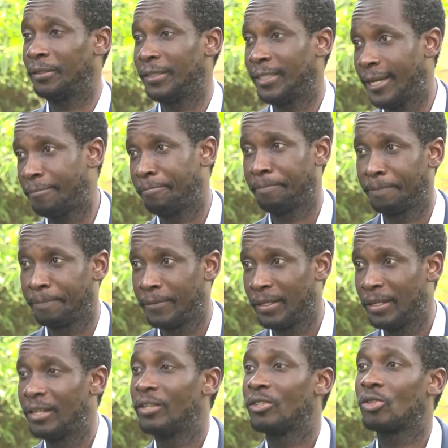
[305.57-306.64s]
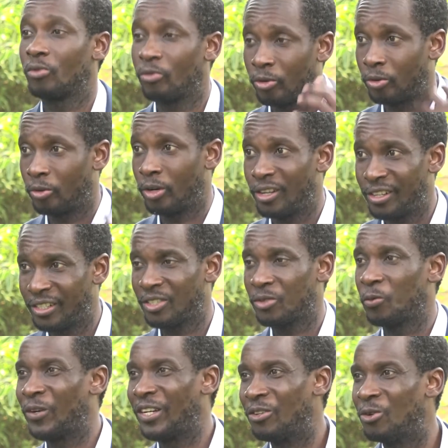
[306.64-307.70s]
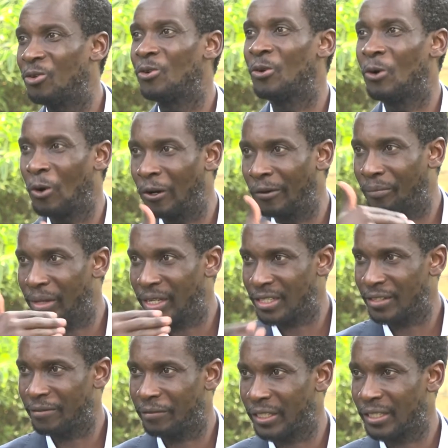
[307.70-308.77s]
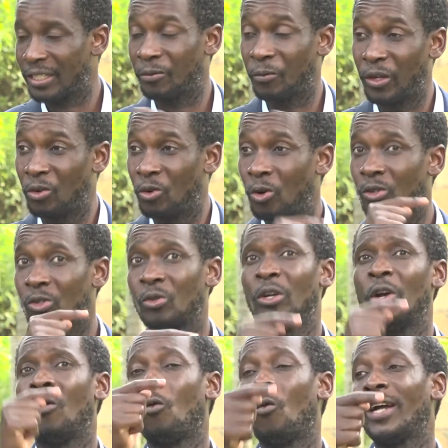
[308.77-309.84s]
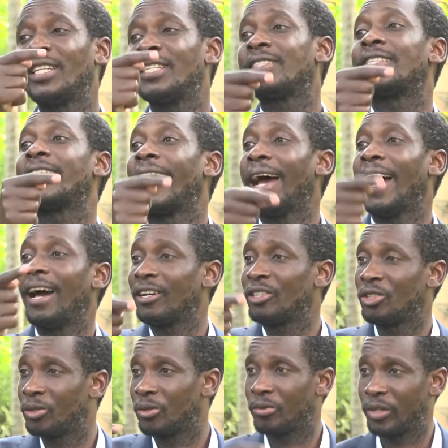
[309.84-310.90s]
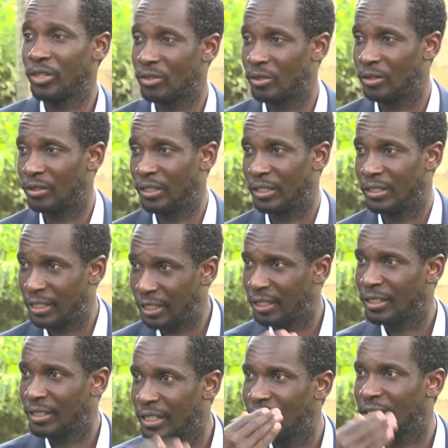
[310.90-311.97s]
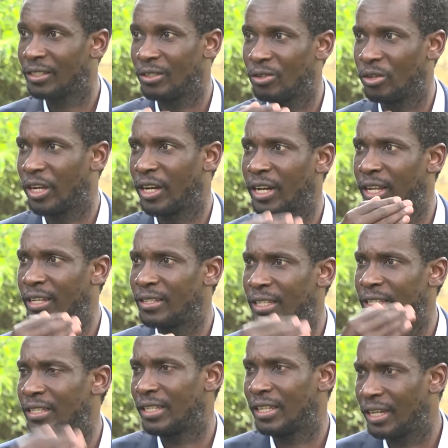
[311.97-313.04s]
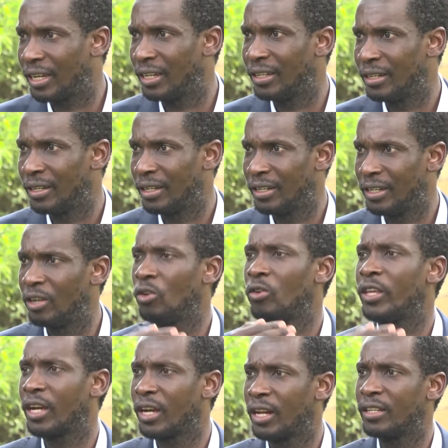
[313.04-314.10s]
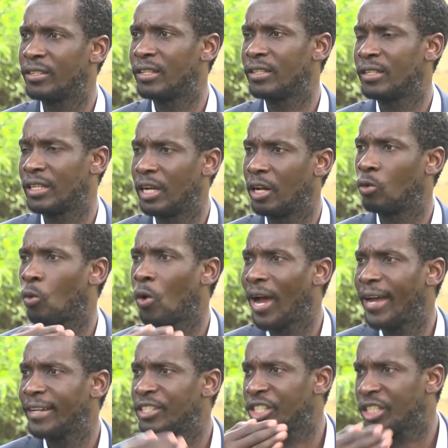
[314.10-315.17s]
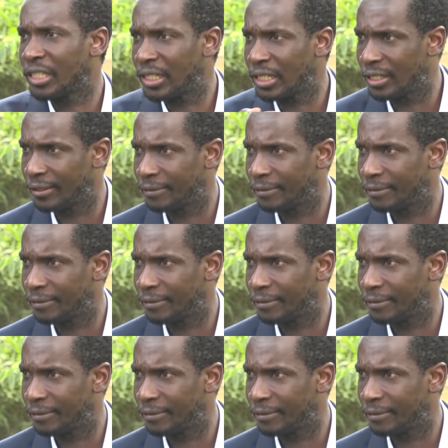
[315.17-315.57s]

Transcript: Yeah. So for us, we do goal-based investing. We go to what is the actual reason. Sentence no yagala zisiga. Neo yagala zisiga wachi.